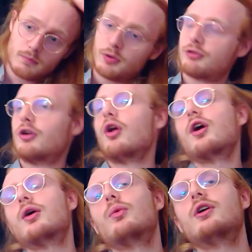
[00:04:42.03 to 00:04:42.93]
But for
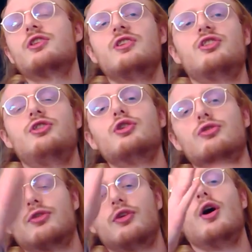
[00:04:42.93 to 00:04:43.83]
longer words, this is
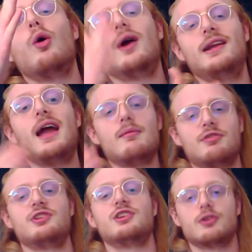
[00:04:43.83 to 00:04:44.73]
useful to know where the
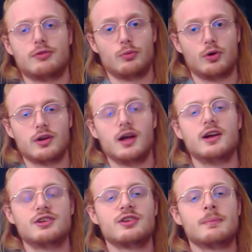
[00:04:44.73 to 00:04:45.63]
emphasis of the word
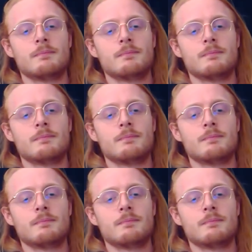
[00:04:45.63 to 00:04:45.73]
lies.